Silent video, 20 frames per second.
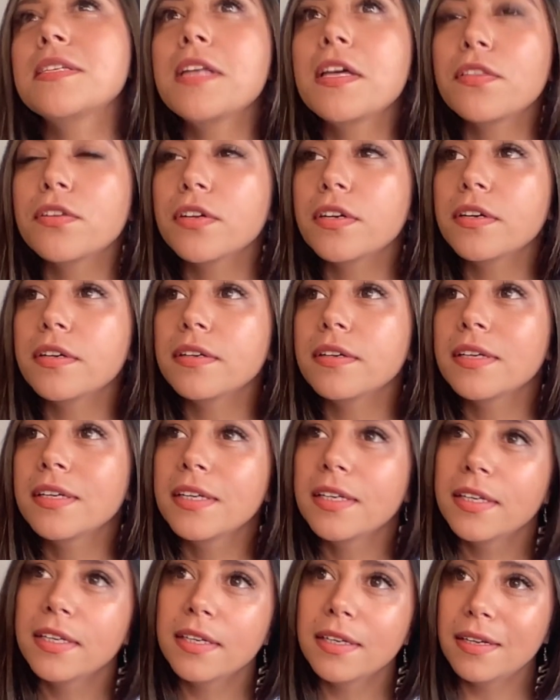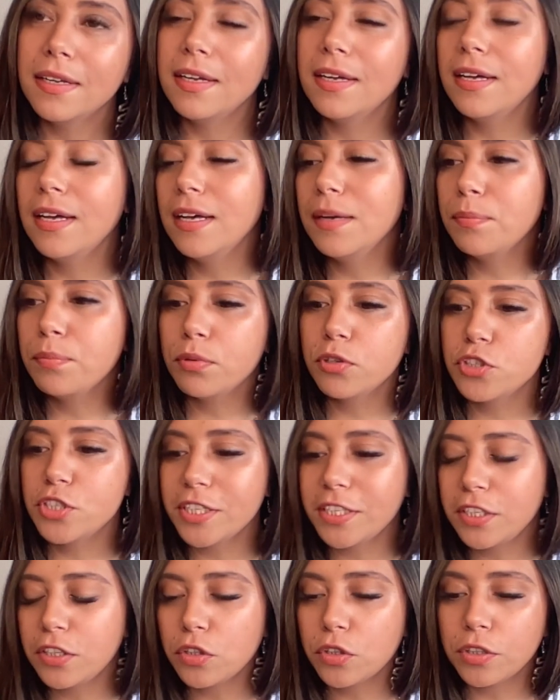another
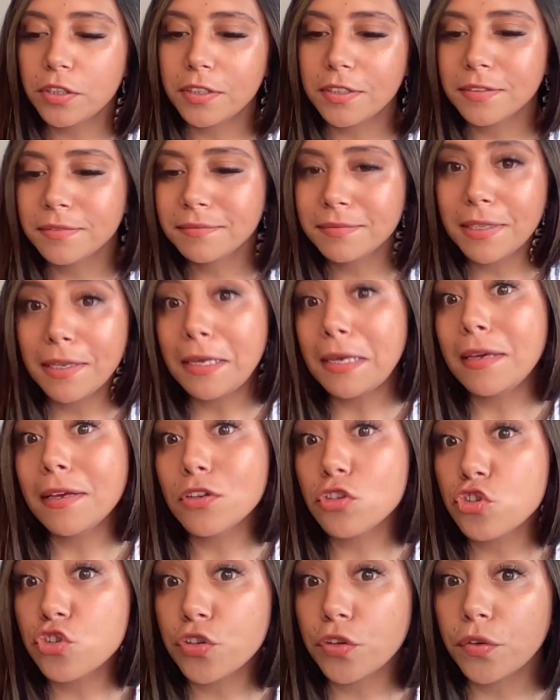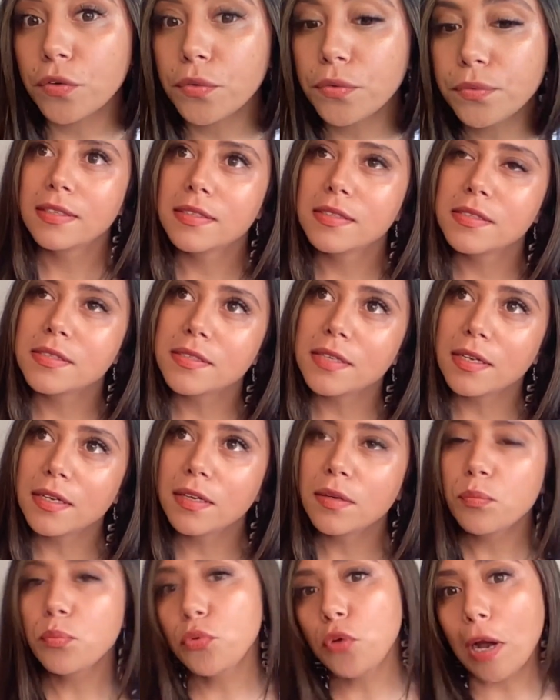particular issue.
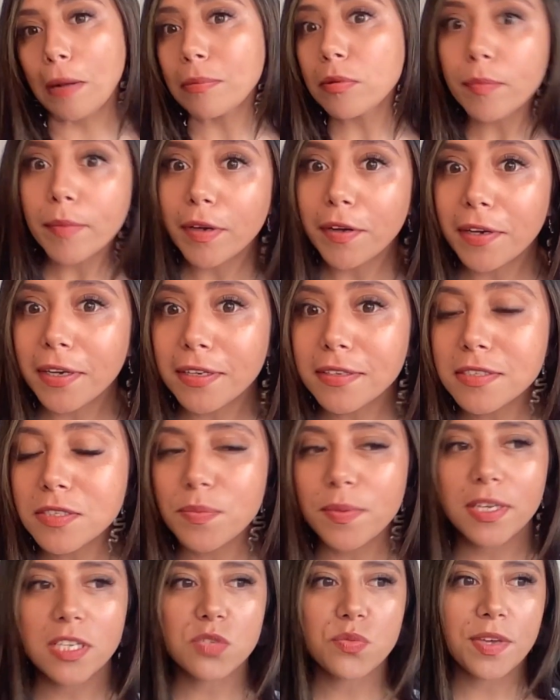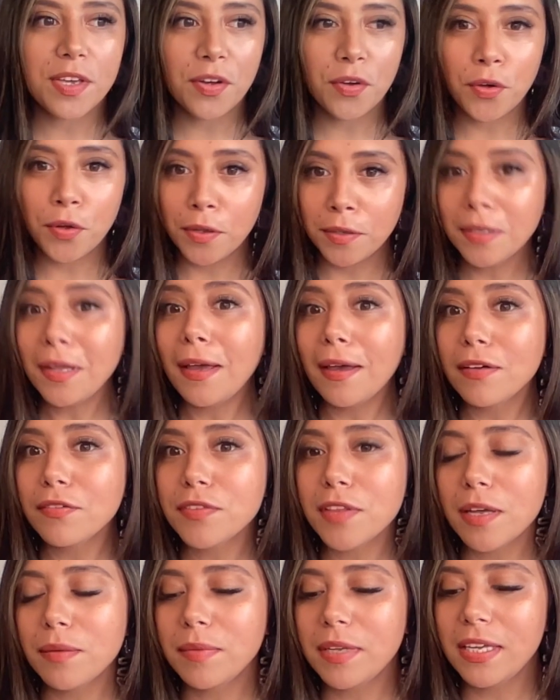Some problem areas, because we all have
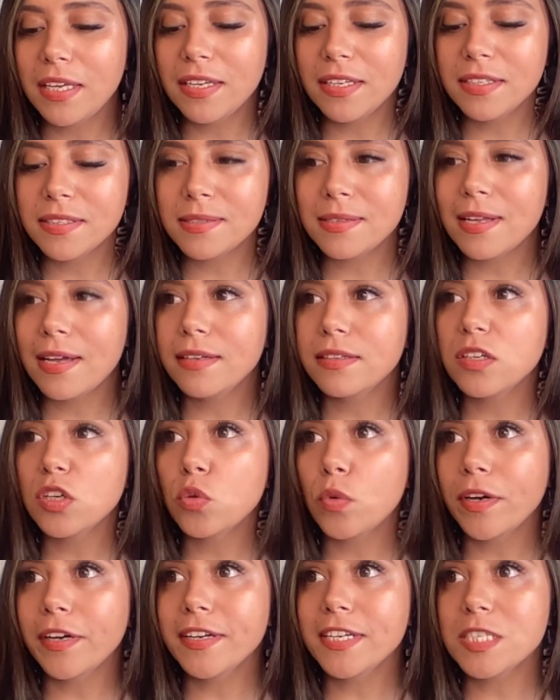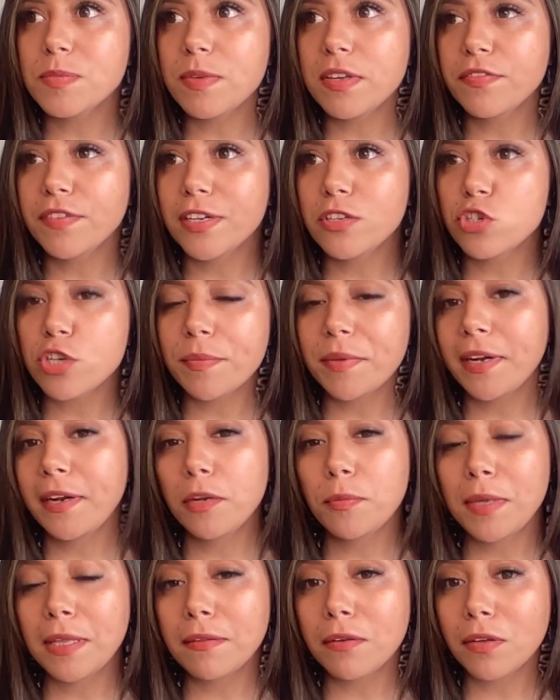them, is that Aquarius may find Gemini
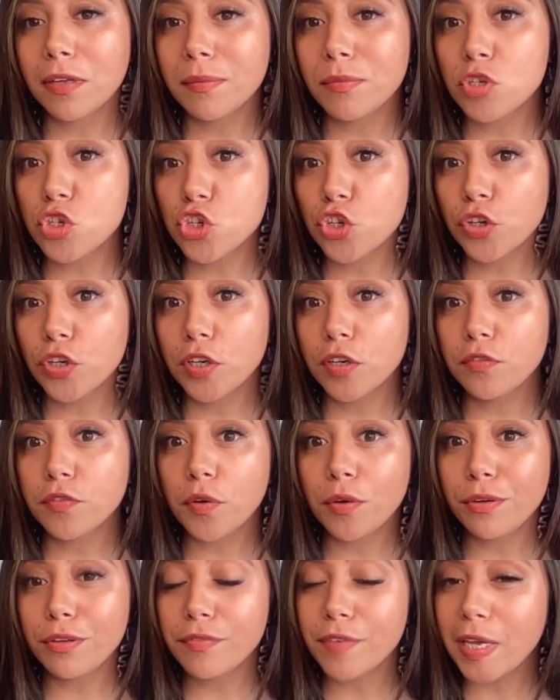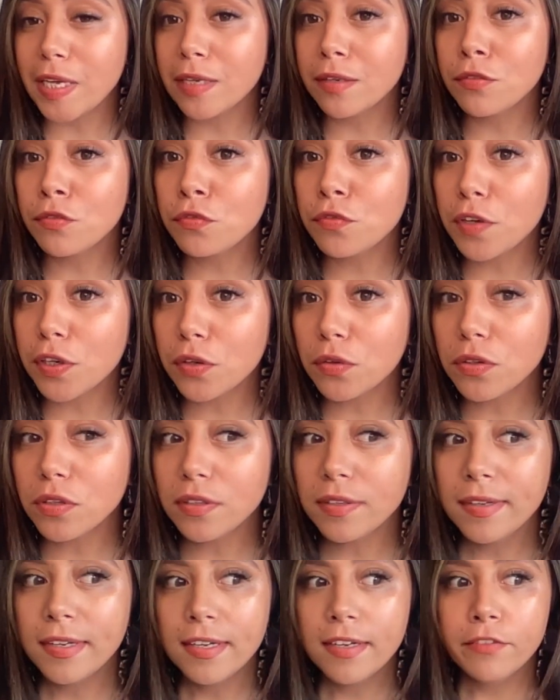to be a little immature, phony, fake, and
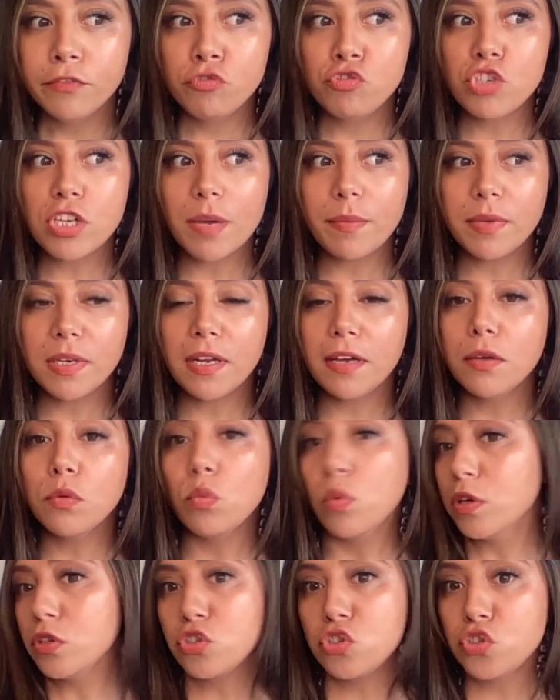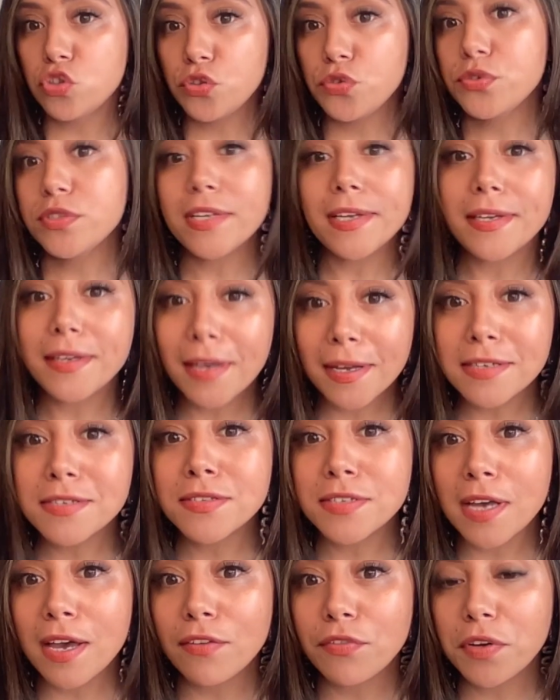fickle. Gemini wants to say yes
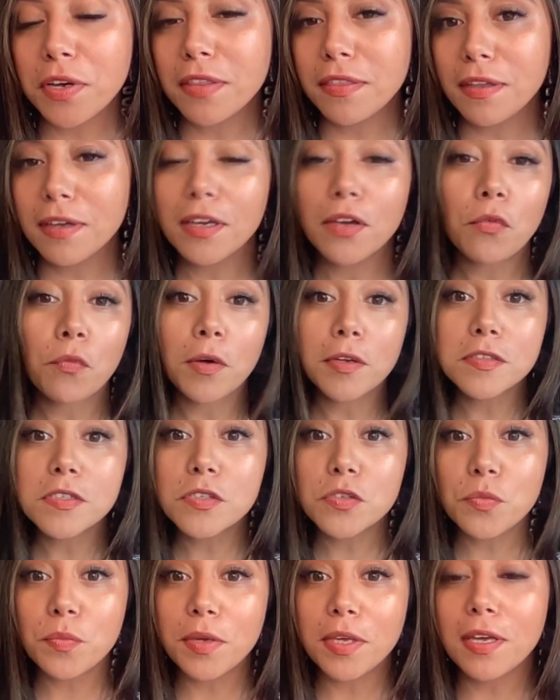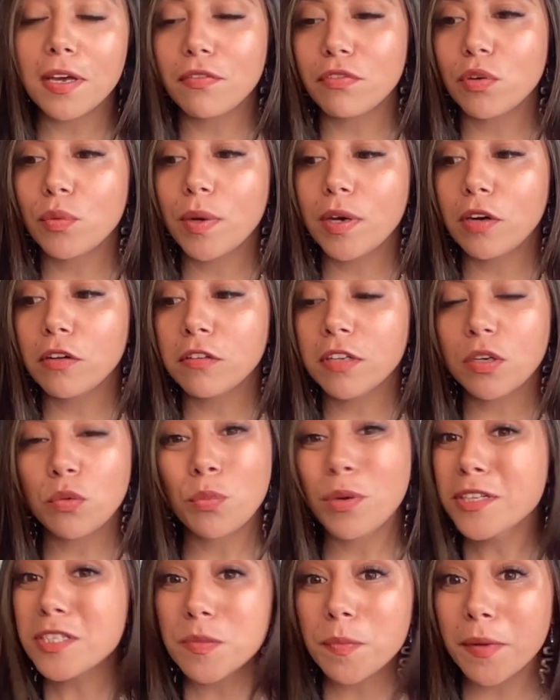to everything. It wants to be everywhere all at
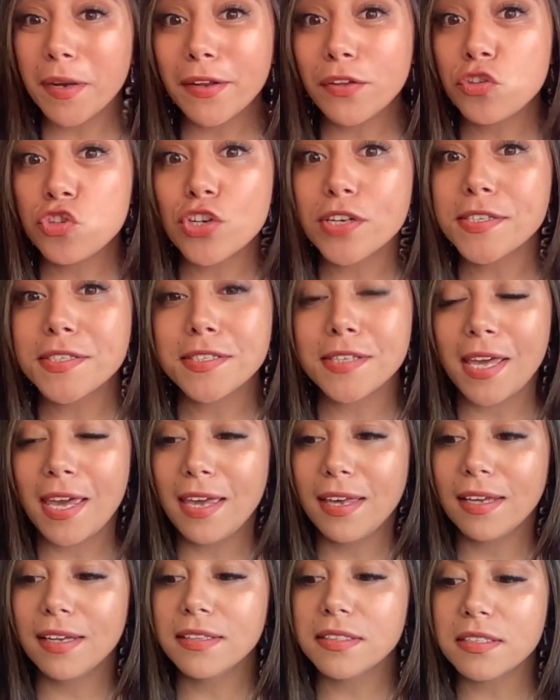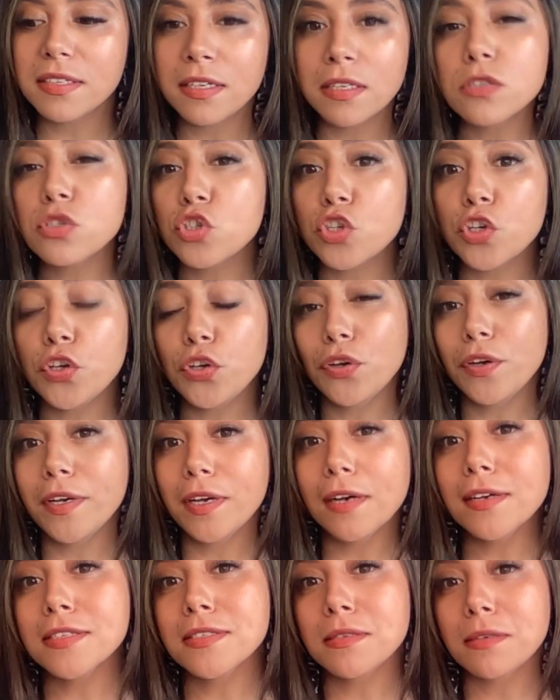once, but it just can't. And its
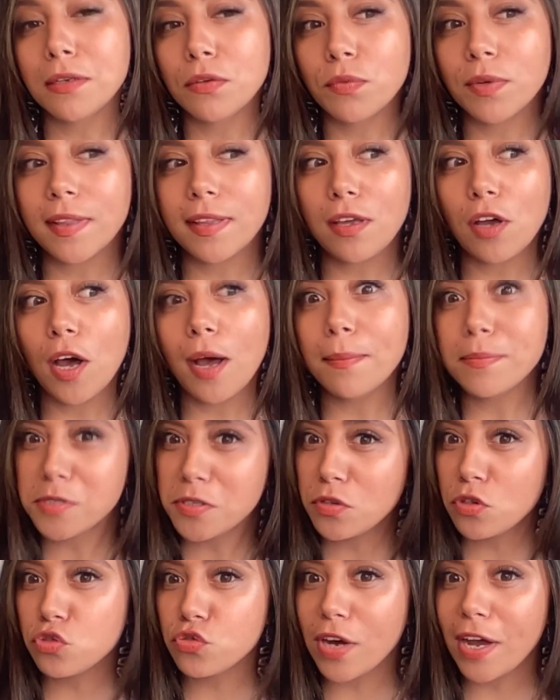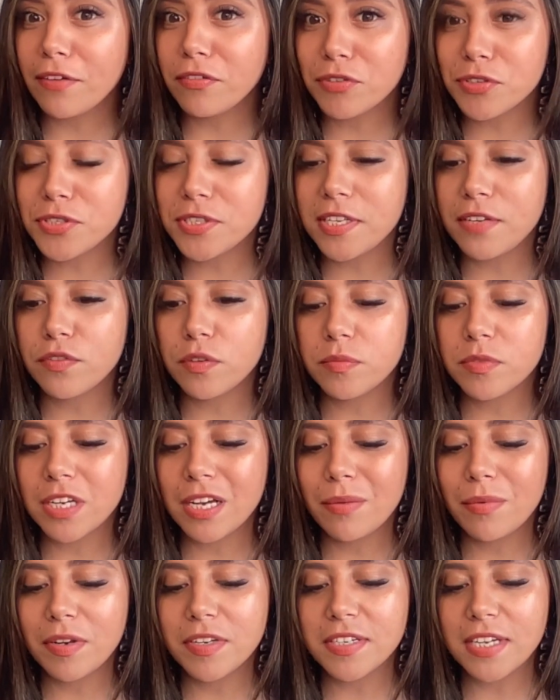curiosity really hops in the driver's seat from
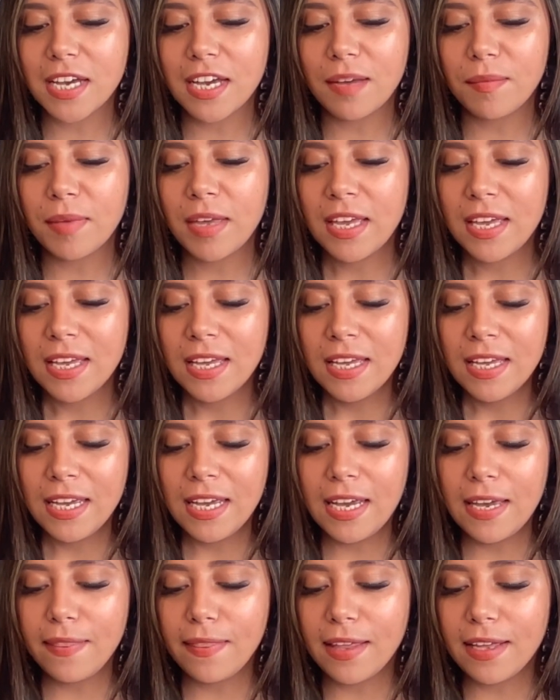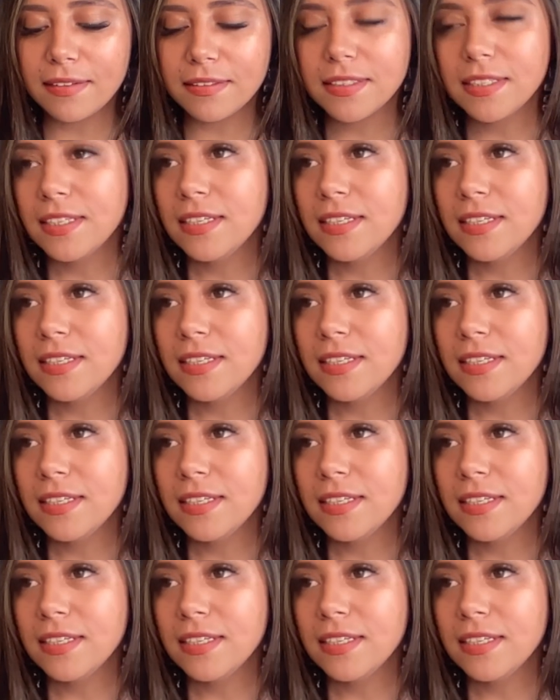time to time. And that